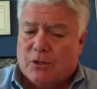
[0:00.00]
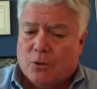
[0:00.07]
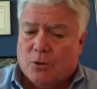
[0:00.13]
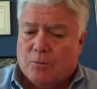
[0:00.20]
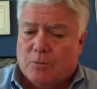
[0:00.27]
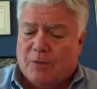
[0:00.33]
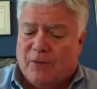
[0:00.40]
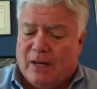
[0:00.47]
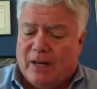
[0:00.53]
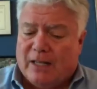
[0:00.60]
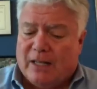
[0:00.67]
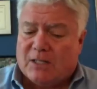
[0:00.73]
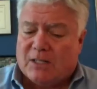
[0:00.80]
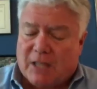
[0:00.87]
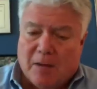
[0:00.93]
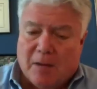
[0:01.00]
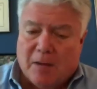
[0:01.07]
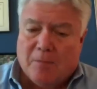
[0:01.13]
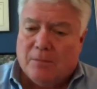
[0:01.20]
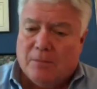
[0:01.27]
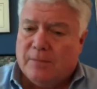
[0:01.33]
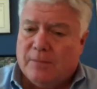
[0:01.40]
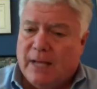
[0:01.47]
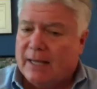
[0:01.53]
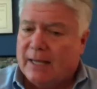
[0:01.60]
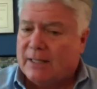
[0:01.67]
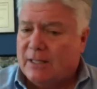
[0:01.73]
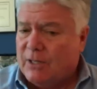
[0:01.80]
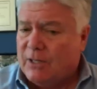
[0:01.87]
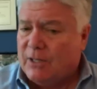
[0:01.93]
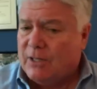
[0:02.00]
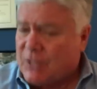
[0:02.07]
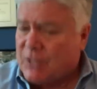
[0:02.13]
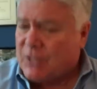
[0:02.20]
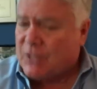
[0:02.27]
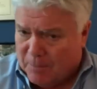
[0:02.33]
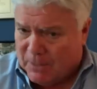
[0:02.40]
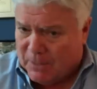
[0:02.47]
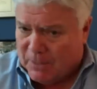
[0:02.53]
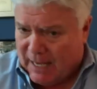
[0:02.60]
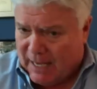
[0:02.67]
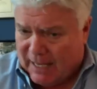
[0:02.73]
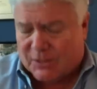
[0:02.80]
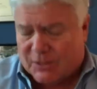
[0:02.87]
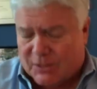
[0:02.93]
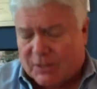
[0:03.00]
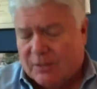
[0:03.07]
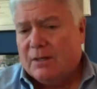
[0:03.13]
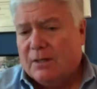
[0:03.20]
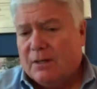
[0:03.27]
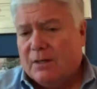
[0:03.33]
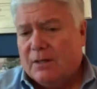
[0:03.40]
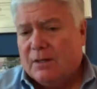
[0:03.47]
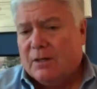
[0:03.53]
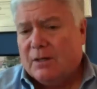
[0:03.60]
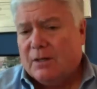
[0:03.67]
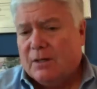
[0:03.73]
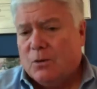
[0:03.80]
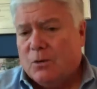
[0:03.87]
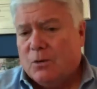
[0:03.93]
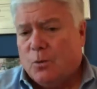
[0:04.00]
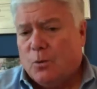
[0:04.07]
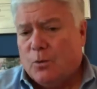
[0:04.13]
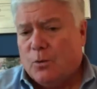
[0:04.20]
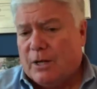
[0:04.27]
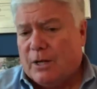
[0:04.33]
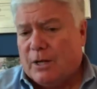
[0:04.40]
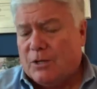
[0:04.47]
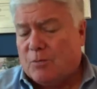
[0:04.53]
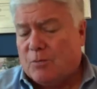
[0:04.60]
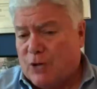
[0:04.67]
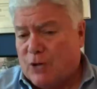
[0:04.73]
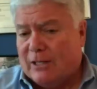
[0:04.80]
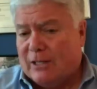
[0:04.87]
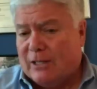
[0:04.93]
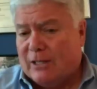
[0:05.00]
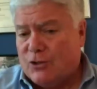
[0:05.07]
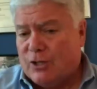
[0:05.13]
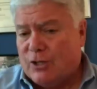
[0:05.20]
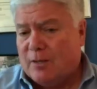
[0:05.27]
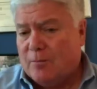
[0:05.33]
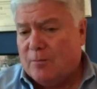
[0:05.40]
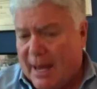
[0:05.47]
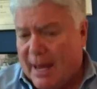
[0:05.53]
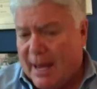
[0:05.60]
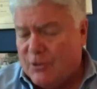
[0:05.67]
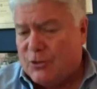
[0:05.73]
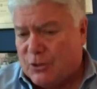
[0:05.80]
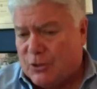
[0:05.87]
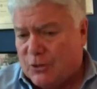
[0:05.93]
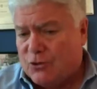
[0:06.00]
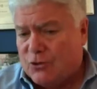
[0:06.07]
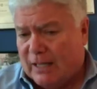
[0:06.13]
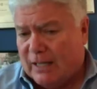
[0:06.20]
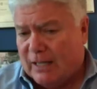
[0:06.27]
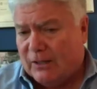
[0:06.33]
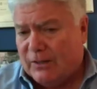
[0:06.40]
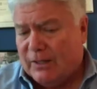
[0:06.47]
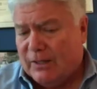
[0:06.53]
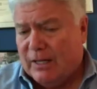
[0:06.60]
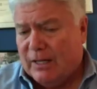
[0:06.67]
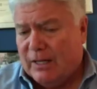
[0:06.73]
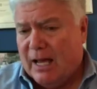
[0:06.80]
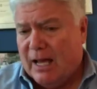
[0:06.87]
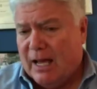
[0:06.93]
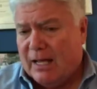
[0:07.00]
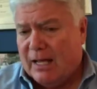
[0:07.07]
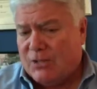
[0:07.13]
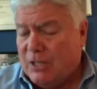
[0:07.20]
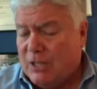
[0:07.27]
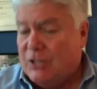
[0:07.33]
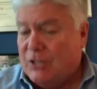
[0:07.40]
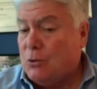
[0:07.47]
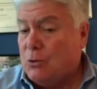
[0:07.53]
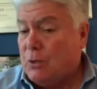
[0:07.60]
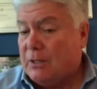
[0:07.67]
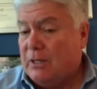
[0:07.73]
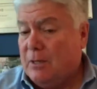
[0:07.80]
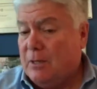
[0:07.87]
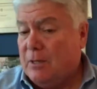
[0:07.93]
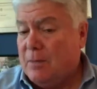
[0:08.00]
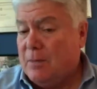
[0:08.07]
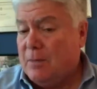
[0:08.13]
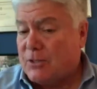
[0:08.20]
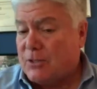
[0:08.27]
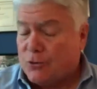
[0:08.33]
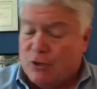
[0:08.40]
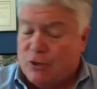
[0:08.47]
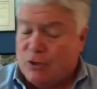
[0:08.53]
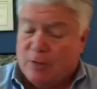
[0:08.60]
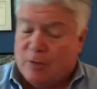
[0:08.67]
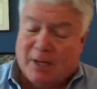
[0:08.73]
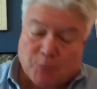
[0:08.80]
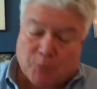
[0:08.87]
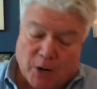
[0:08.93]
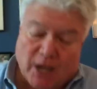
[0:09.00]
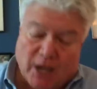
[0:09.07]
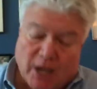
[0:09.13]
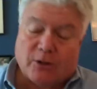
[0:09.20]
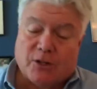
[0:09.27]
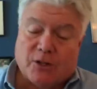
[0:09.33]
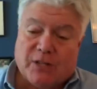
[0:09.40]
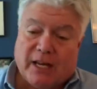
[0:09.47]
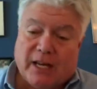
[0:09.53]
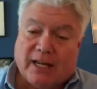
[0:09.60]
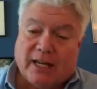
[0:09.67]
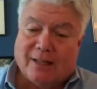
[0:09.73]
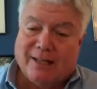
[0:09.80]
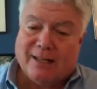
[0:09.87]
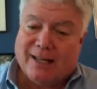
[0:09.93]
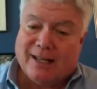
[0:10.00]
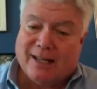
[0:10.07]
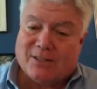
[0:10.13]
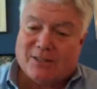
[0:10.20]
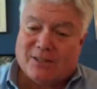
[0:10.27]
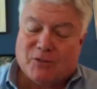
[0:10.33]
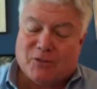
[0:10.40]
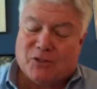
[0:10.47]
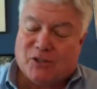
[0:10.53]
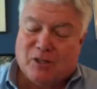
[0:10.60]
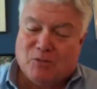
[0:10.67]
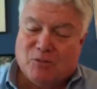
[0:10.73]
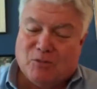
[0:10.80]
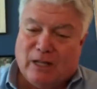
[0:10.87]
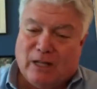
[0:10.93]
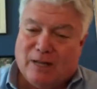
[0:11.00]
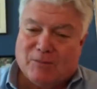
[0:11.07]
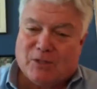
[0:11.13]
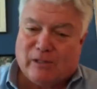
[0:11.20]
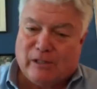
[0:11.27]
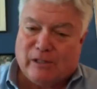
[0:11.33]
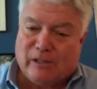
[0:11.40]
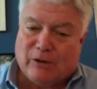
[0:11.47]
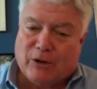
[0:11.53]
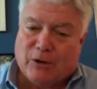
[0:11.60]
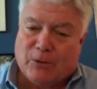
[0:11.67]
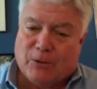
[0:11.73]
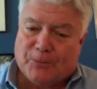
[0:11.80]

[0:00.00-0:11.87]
But find some activity, some task that is both challenging and matters to the child, and see to it that he makes or she makes progress at it, and self-esteem will absolutely grow.